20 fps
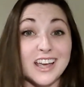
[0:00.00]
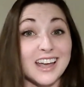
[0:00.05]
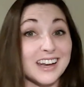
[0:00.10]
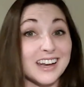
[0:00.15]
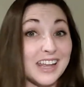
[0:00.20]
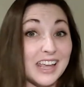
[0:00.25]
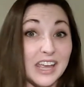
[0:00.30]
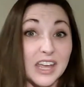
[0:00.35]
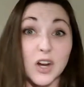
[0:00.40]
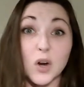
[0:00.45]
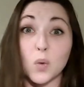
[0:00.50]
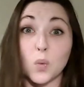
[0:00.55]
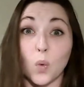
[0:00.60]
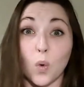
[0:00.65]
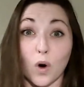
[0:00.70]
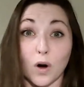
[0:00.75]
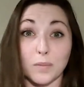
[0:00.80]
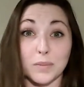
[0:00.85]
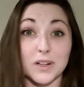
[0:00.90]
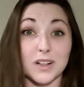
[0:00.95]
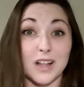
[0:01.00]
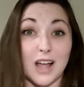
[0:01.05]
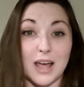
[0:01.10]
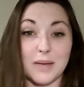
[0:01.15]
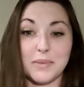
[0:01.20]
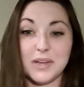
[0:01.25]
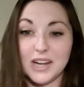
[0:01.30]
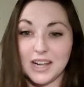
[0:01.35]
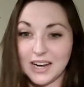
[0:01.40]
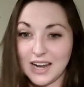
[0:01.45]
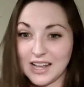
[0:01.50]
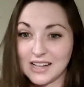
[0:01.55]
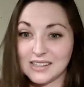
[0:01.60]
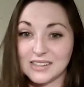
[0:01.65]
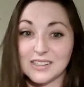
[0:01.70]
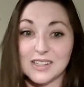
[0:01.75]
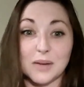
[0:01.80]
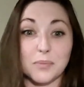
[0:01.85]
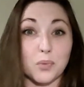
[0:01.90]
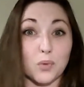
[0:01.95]
And in a warm climate, it
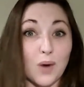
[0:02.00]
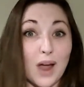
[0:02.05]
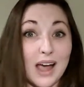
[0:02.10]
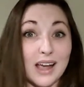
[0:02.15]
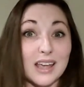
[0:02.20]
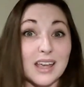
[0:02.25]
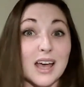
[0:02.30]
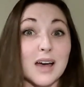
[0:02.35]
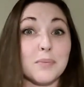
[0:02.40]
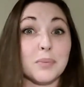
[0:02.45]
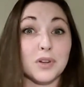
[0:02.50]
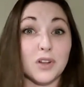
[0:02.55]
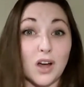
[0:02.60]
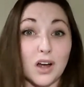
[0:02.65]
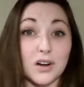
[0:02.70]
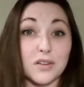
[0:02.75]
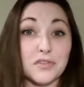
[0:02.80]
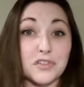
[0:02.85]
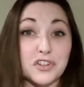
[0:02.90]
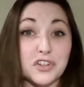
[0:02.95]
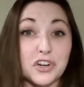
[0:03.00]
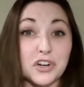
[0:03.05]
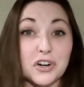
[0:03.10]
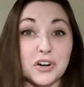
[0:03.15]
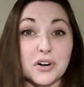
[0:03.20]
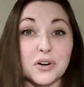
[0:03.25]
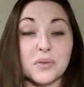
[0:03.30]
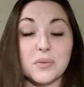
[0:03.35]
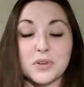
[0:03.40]
ends up racking up a lot of sugar,